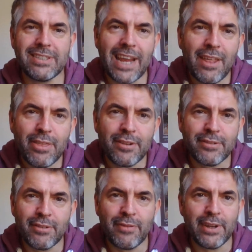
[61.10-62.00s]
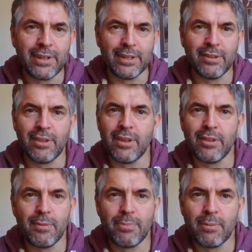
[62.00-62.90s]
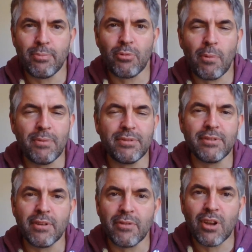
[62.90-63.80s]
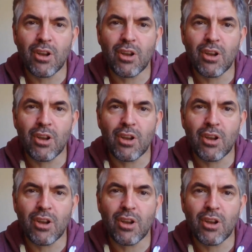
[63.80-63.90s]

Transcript: Death is defeated. The promises of